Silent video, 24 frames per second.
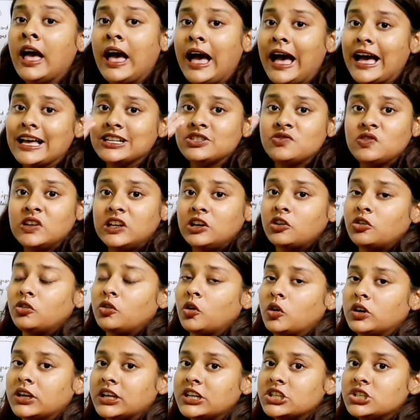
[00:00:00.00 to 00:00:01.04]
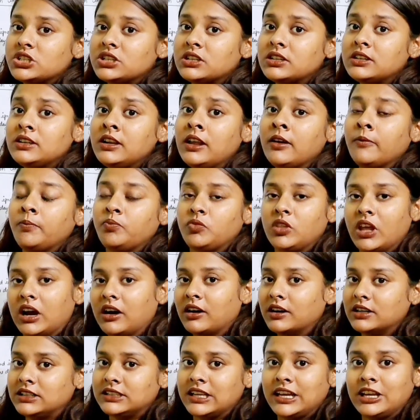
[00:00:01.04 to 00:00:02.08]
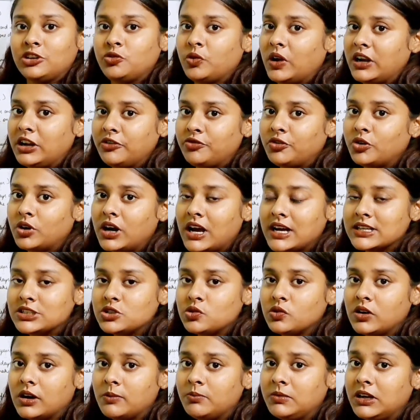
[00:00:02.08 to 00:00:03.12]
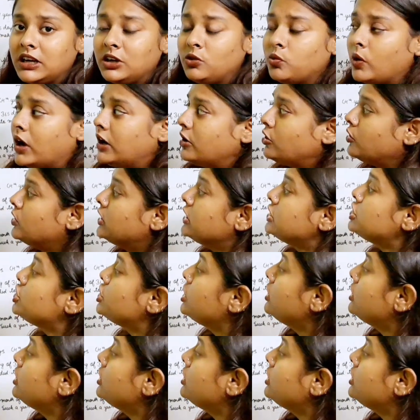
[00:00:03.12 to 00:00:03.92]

As we know, rotation, Earth takes 24 hours to complete one rotation,